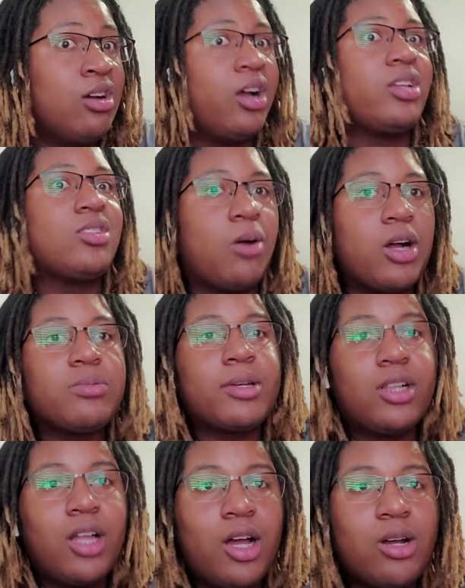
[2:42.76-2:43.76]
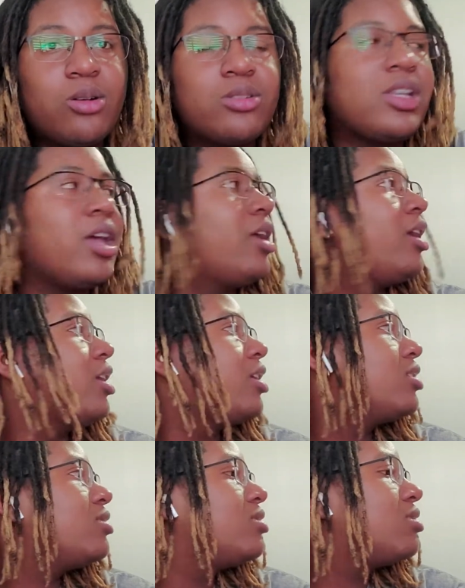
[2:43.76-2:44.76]
I need to wash my clothes,
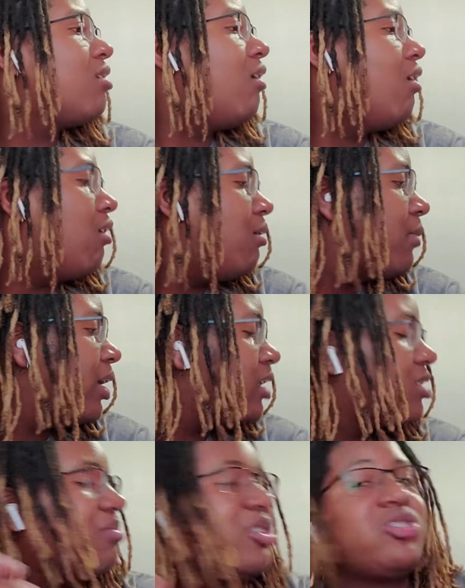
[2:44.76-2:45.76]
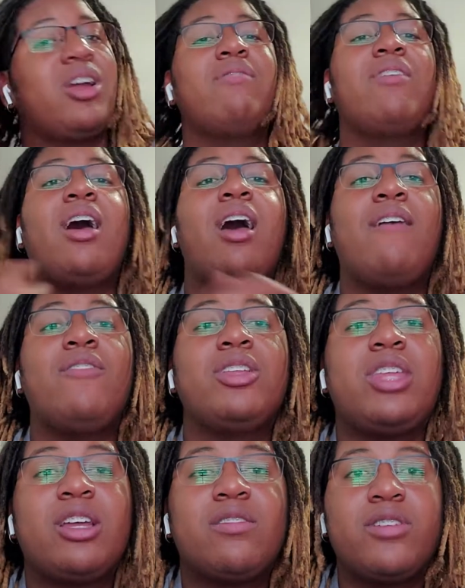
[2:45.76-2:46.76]
and I need to make sure I have
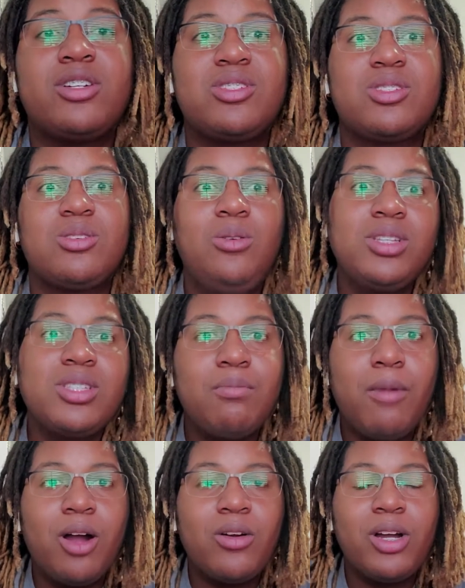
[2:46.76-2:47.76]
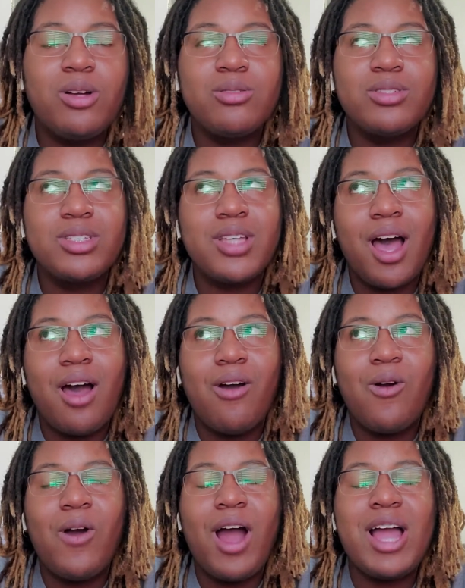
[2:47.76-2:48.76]
everything for school tomorrow.
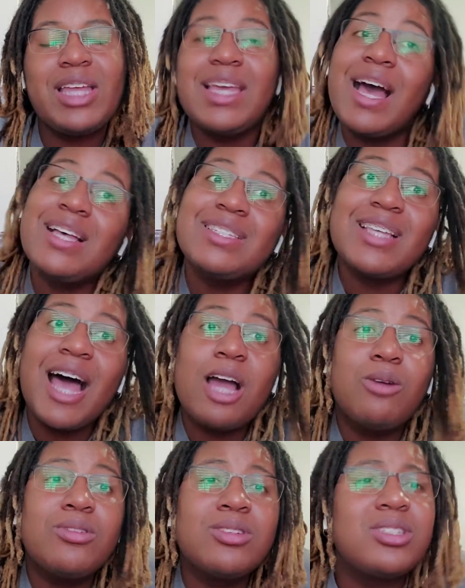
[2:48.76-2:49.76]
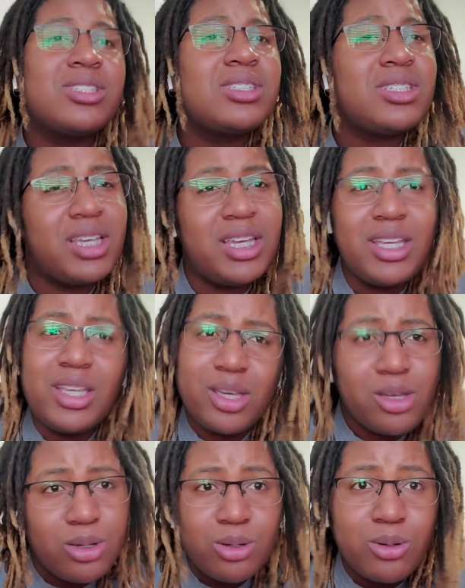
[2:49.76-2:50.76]
So yes, I will see
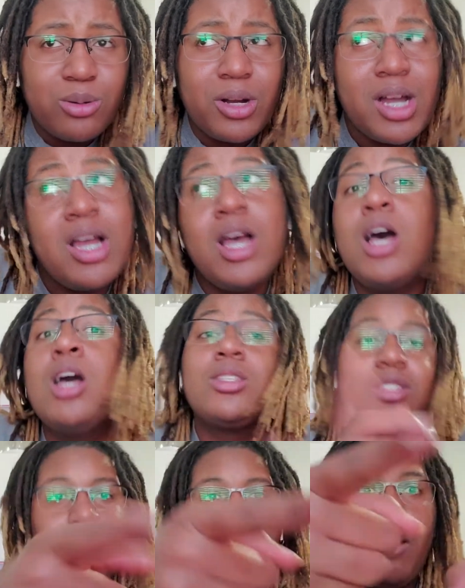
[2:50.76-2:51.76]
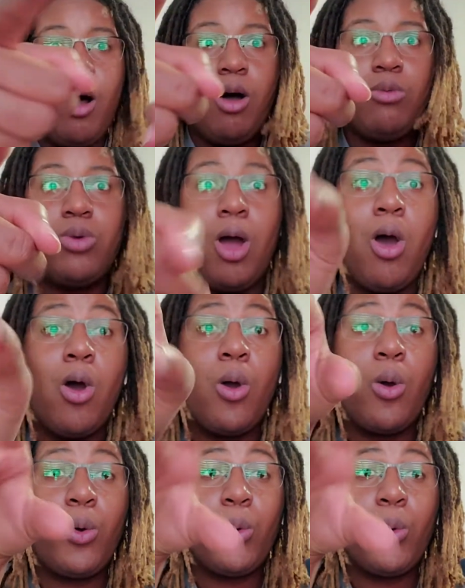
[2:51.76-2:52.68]
you tomorrow.